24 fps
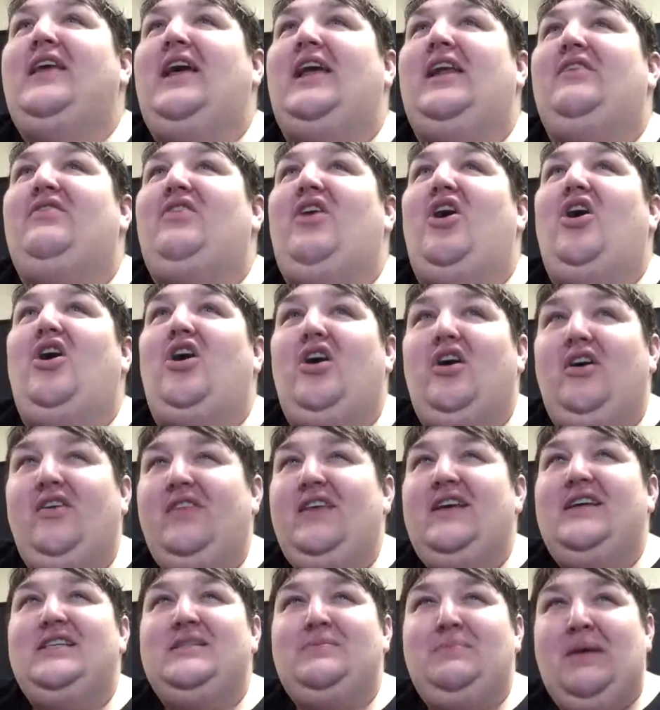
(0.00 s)
that of all
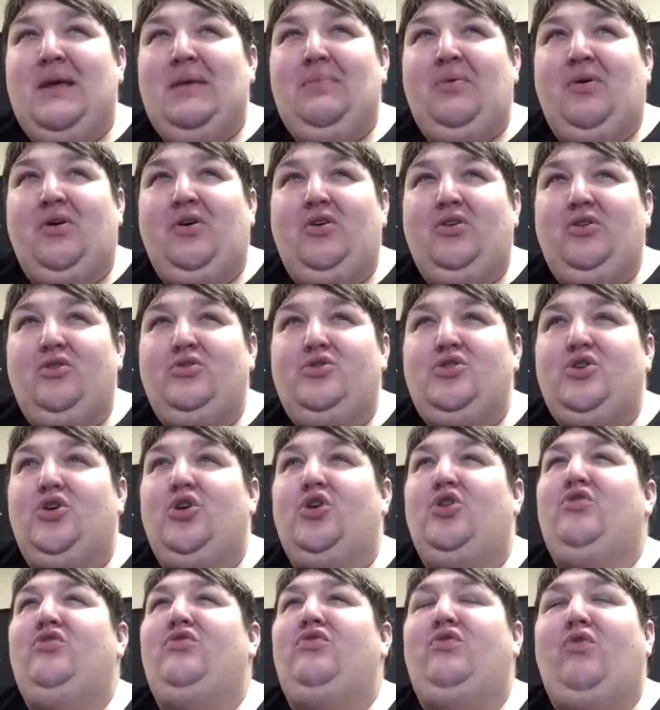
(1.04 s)
these people who
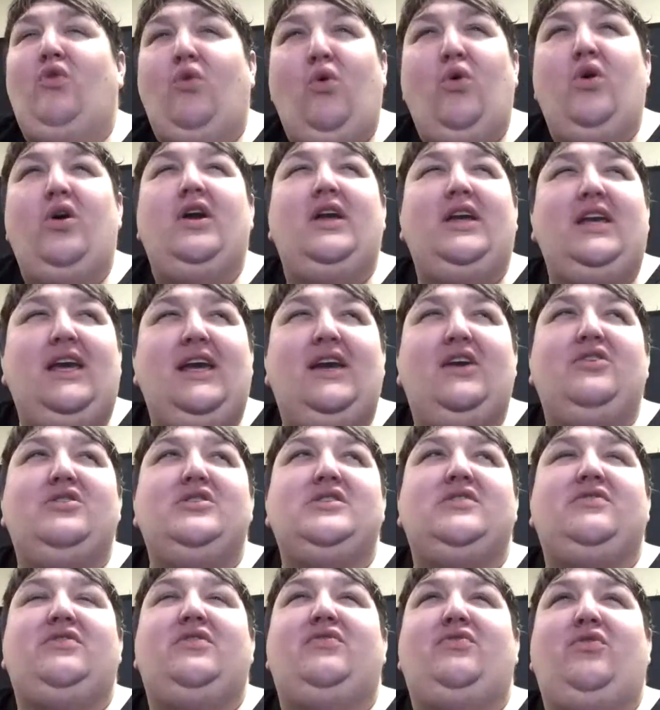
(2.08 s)
took 4 years
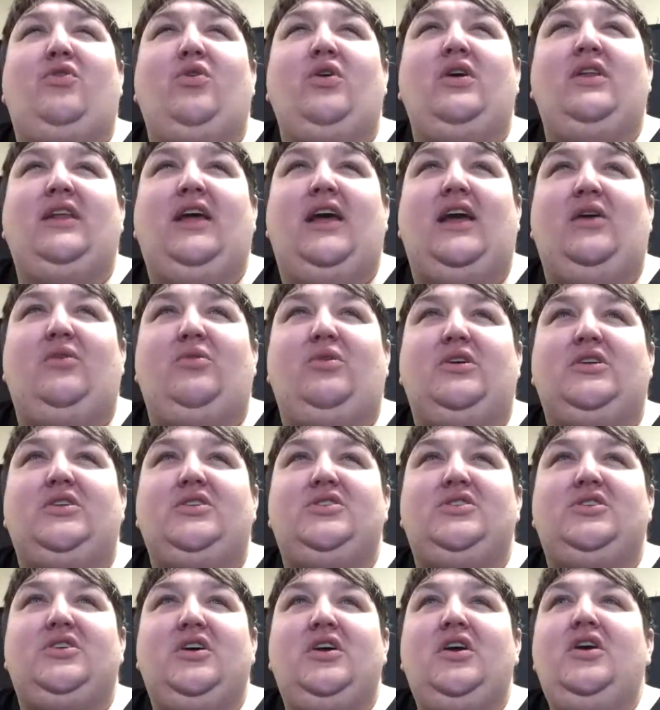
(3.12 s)
of a foreign
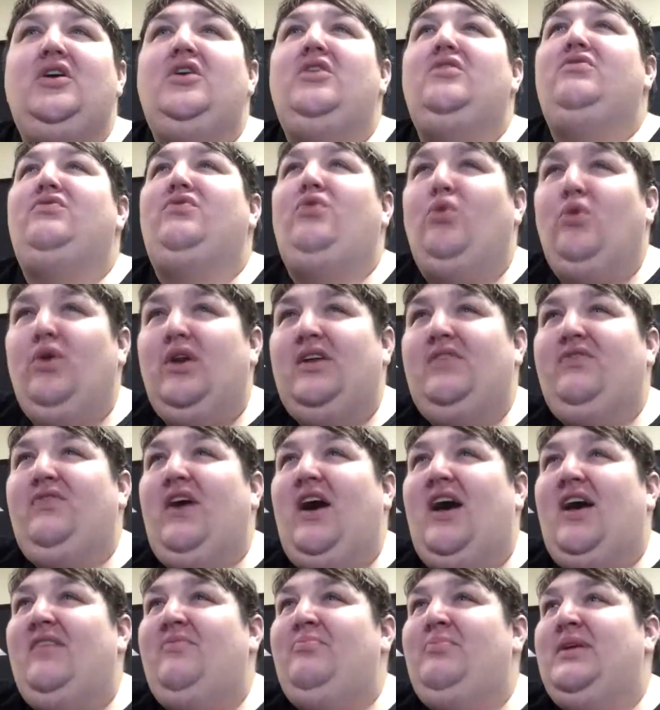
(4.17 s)
language,
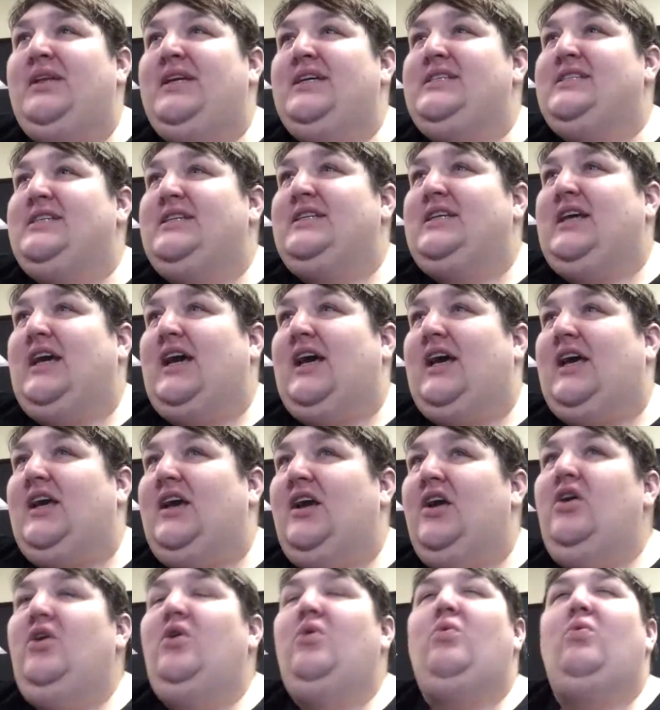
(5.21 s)
45 minutes a day,
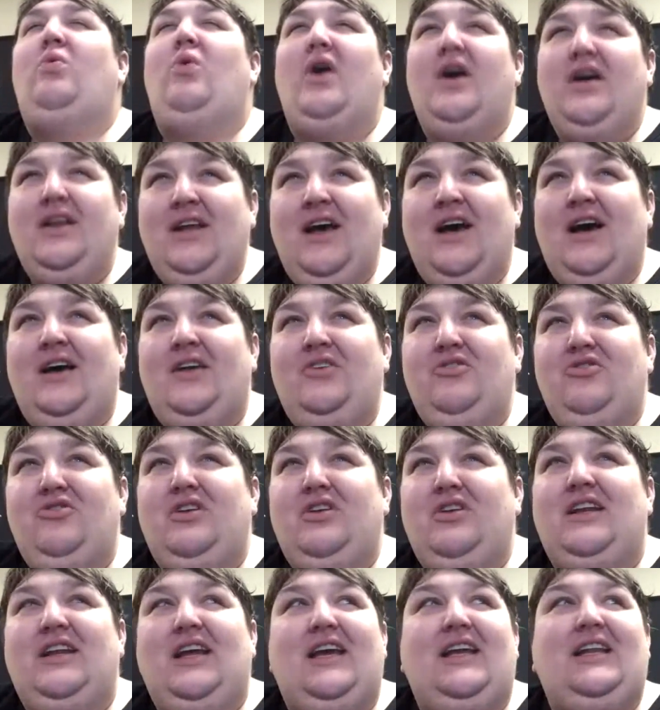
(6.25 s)

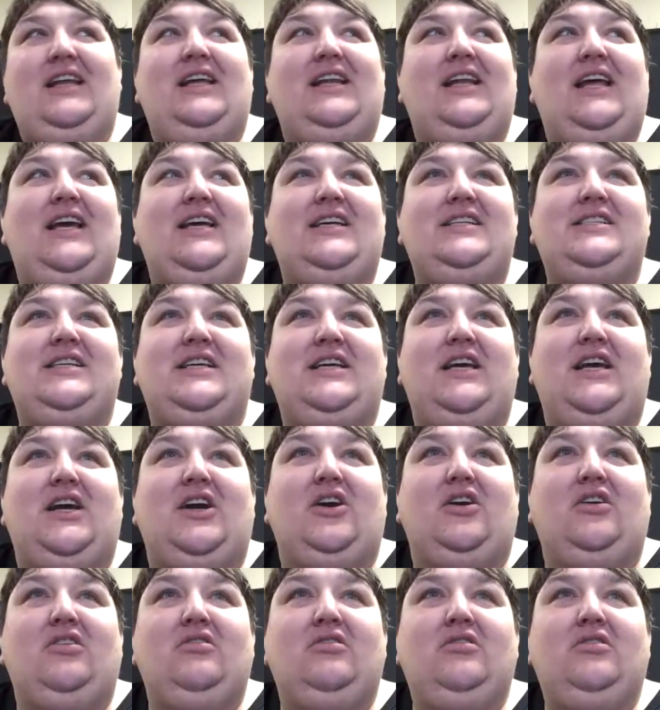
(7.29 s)
180 days a
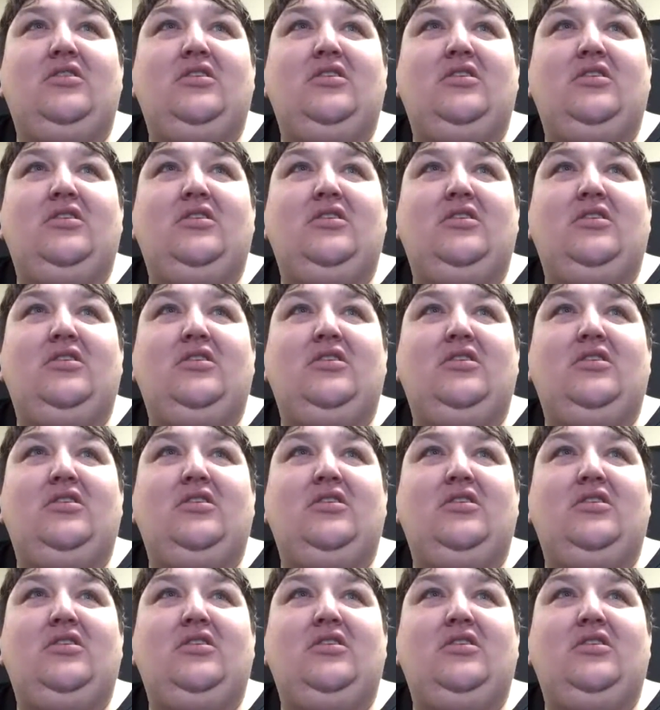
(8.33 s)
year,